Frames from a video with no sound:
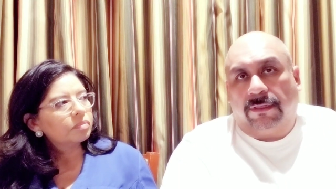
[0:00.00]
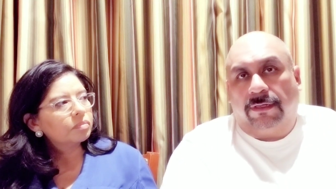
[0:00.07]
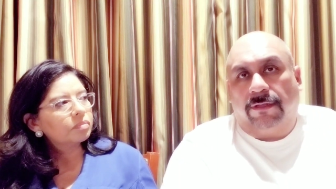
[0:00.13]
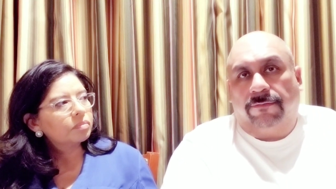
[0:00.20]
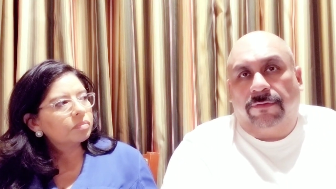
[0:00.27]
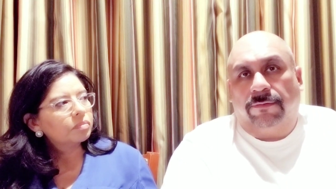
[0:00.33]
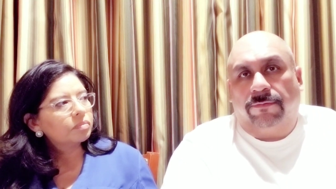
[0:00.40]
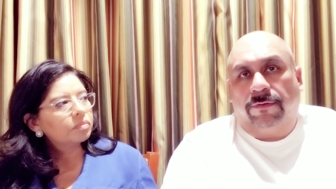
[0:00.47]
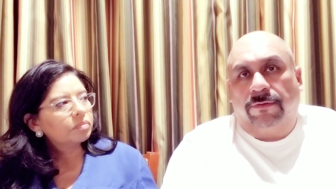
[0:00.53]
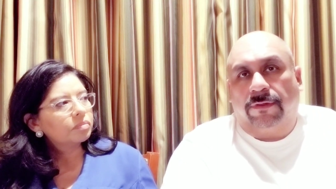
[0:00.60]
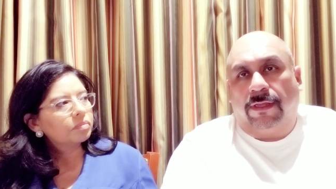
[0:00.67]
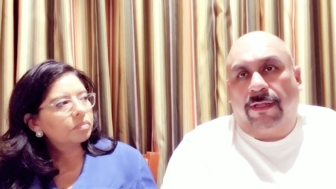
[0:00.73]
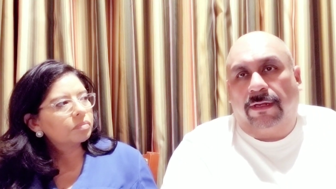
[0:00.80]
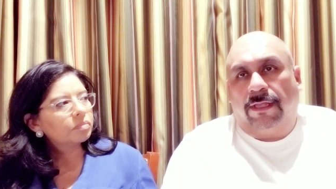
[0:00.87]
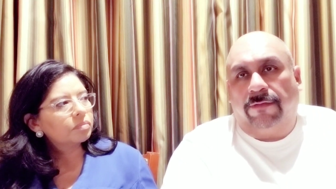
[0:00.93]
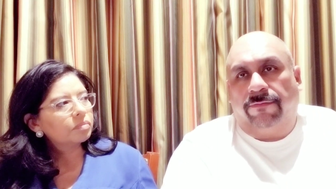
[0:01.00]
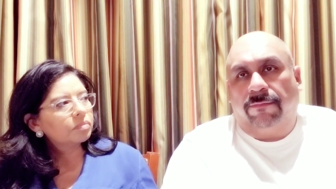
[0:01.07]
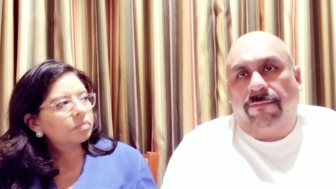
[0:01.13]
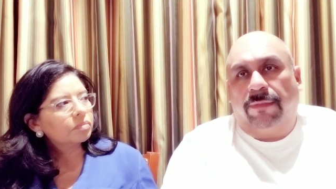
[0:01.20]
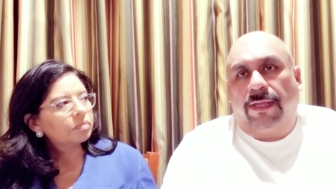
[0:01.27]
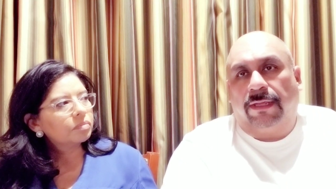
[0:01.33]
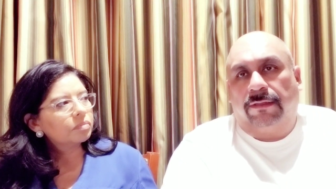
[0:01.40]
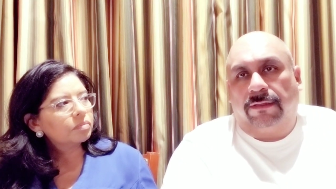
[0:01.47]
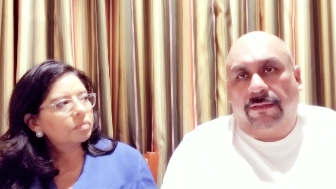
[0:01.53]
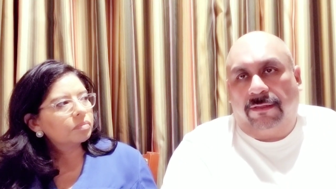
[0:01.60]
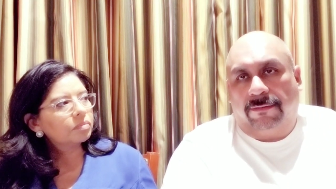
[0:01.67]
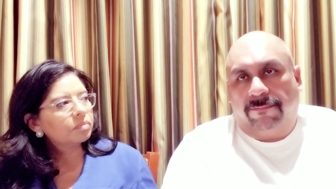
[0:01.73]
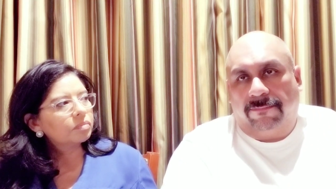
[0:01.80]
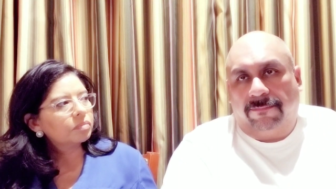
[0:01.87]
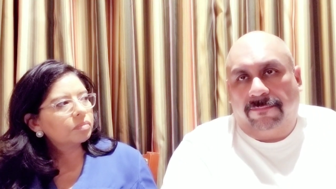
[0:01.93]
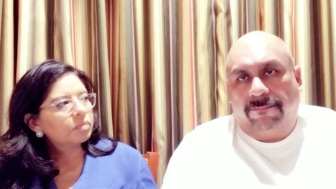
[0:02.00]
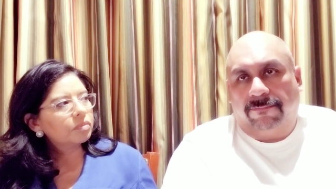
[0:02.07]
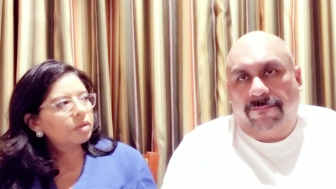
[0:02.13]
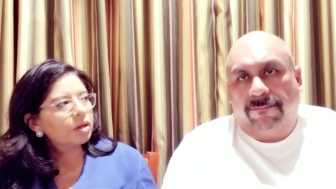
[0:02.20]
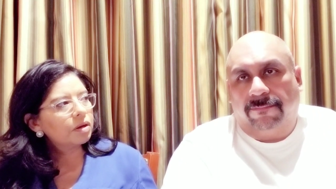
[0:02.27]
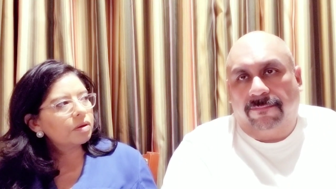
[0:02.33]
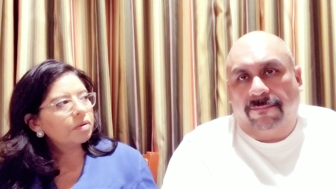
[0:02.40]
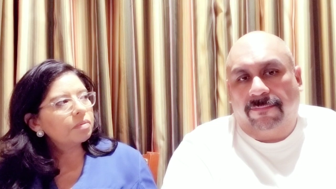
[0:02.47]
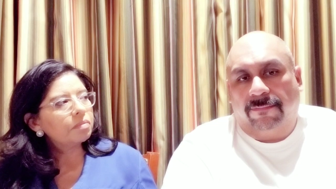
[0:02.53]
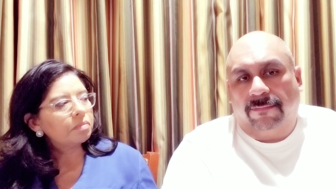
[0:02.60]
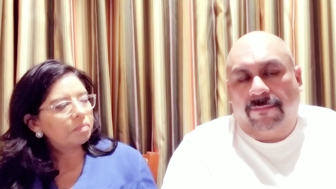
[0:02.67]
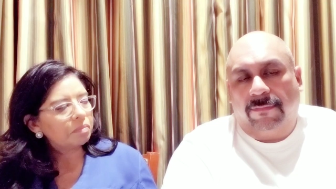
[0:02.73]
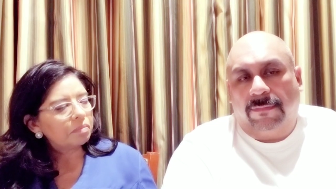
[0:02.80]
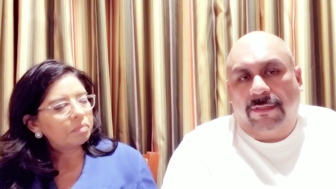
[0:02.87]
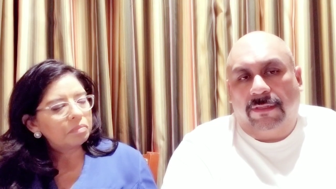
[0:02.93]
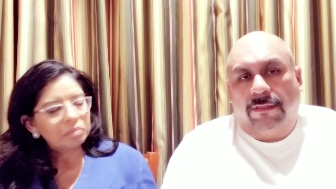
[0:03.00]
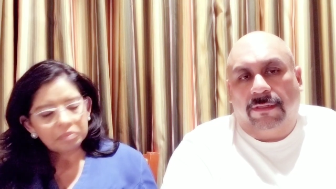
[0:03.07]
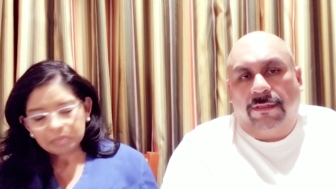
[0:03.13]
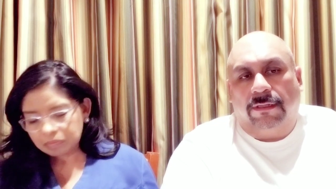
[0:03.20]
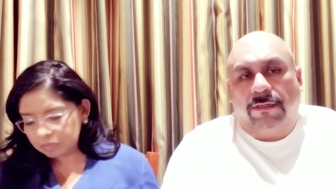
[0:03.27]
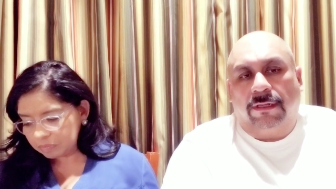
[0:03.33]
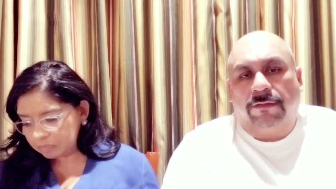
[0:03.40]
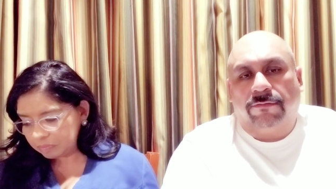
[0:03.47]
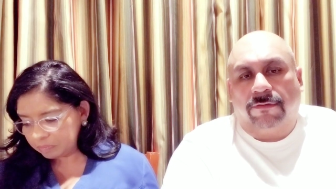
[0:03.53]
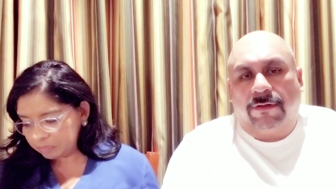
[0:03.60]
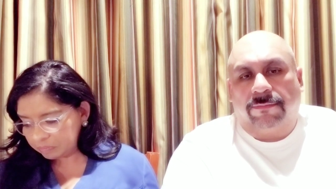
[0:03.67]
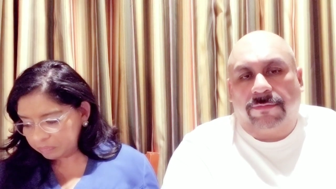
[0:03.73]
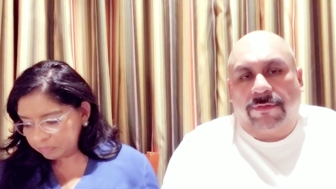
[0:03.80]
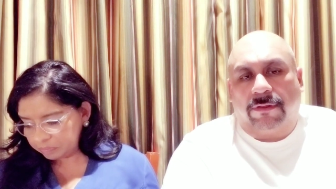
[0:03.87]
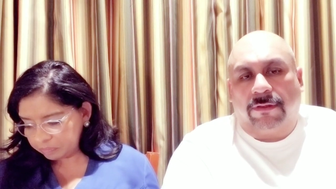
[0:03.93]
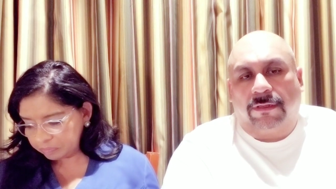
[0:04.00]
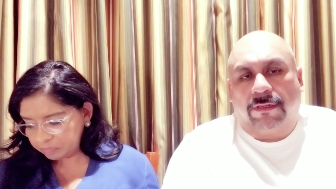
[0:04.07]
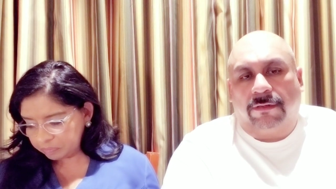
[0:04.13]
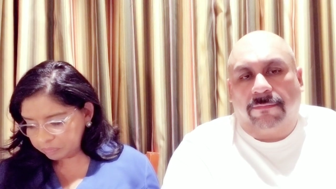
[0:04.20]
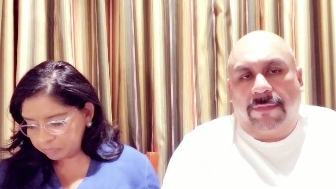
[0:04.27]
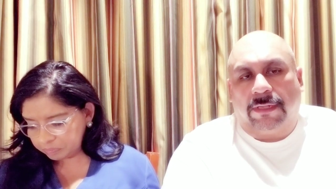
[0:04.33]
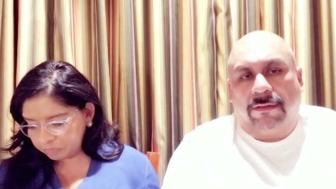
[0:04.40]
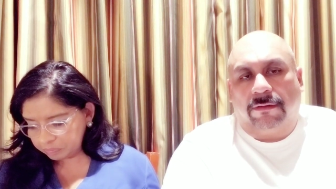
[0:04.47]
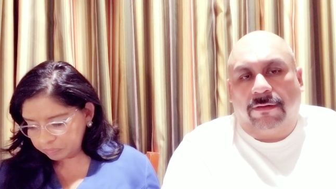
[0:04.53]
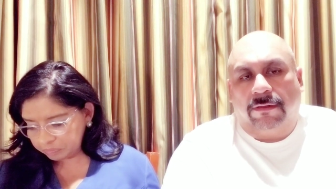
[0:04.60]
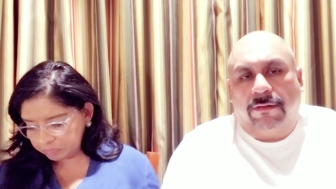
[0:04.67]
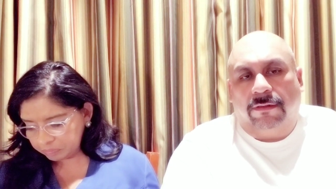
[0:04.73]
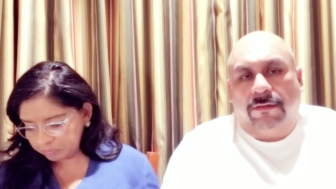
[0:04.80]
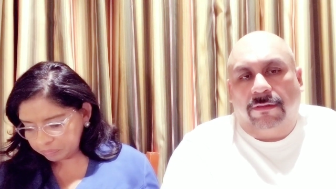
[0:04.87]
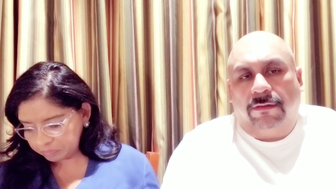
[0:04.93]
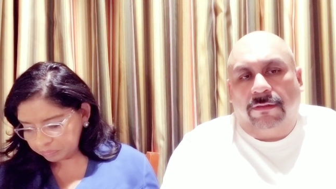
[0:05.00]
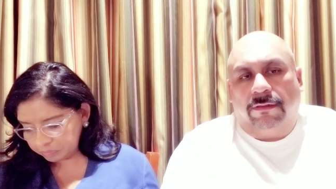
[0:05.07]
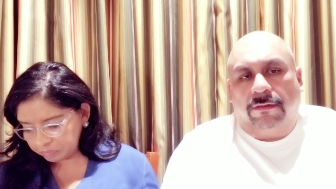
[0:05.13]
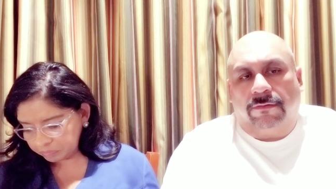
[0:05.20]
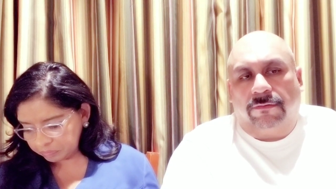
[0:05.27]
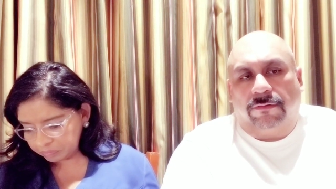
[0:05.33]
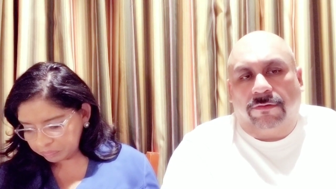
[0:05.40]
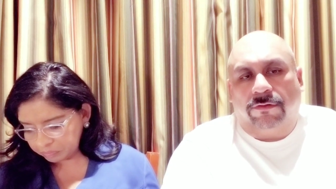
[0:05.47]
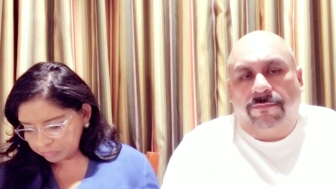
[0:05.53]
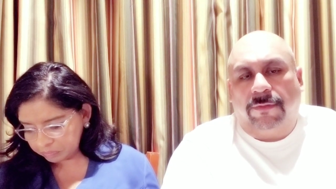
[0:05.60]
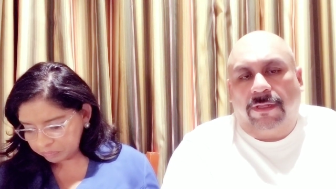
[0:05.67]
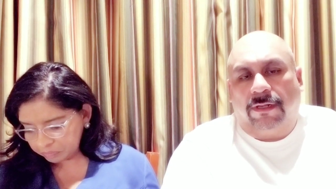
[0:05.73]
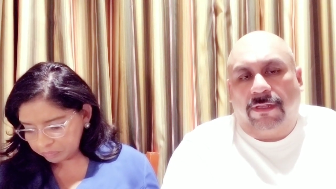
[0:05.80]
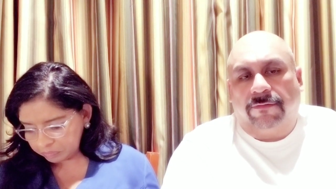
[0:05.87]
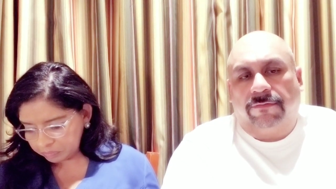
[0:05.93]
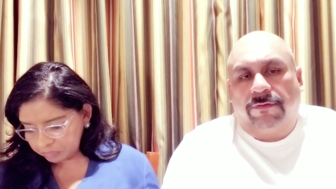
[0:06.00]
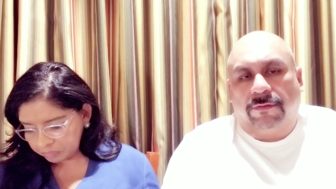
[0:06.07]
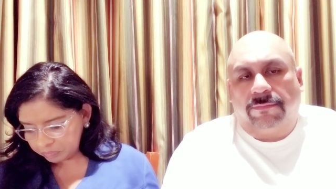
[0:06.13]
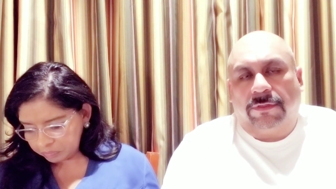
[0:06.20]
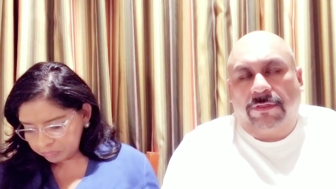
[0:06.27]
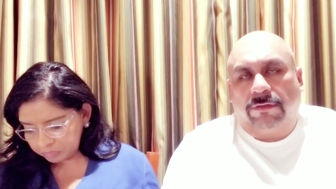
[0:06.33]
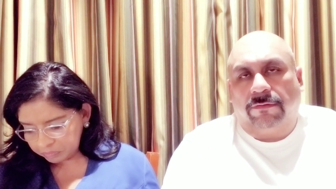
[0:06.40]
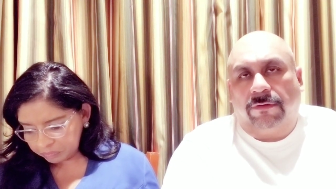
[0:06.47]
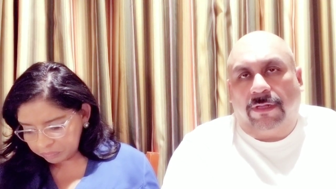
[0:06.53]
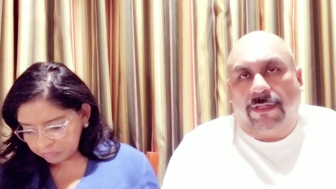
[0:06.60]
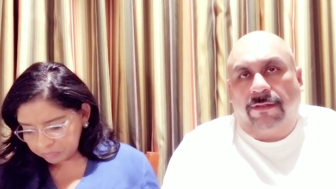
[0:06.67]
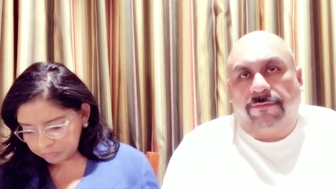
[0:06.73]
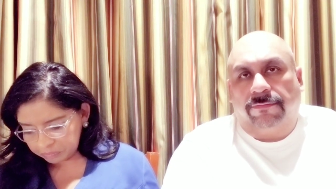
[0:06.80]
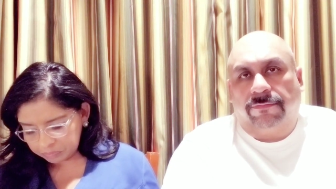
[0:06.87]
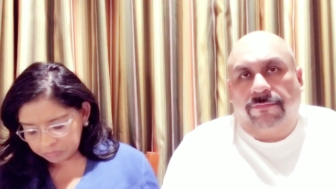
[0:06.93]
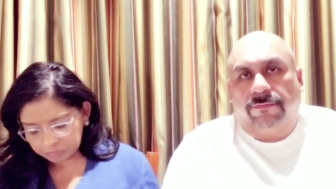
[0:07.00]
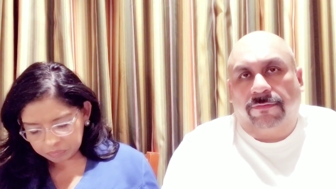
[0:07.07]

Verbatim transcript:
Speaker 1: he loved him once God gave him back to him? Yeah. And that's what I'm talking about. Is you might have something you love.